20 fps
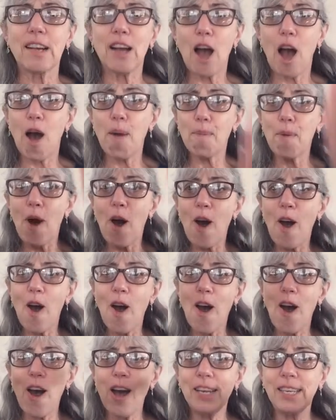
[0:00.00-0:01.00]
Come
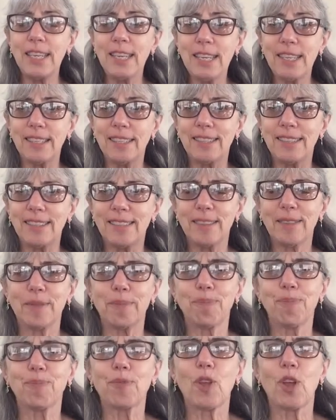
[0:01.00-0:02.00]
on in.
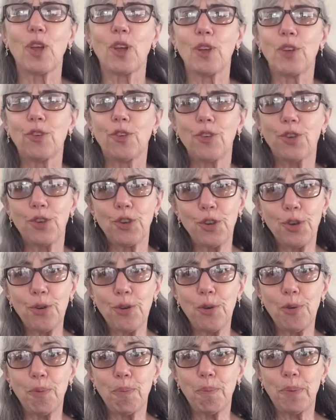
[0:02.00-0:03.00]

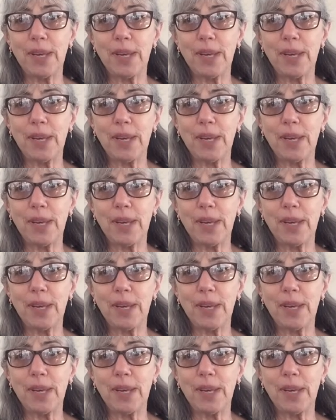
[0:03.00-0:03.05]
Two